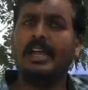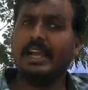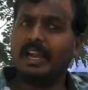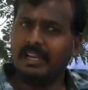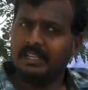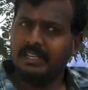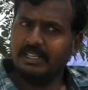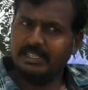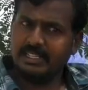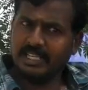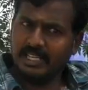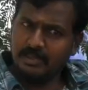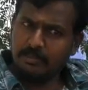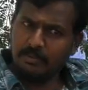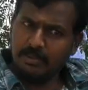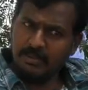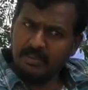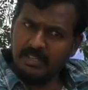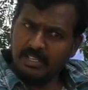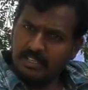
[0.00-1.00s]
and it can
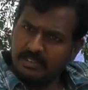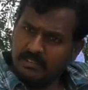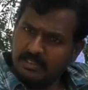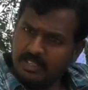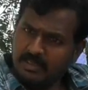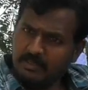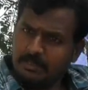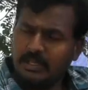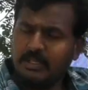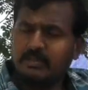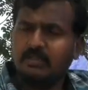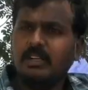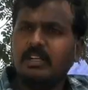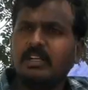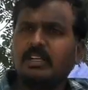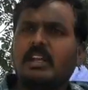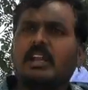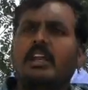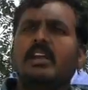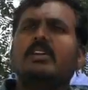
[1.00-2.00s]
be anywhere
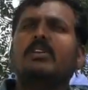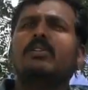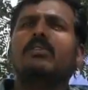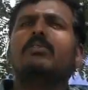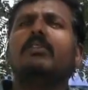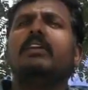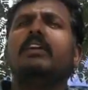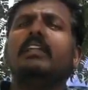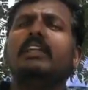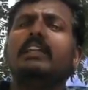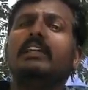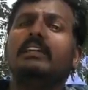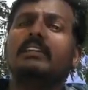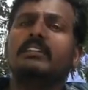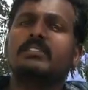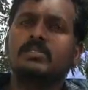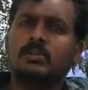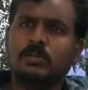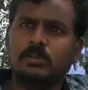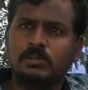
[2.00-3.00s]
between 10 to 20
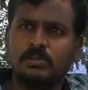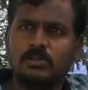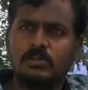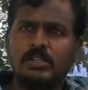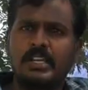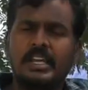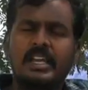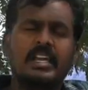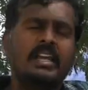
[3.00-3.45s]
liters also.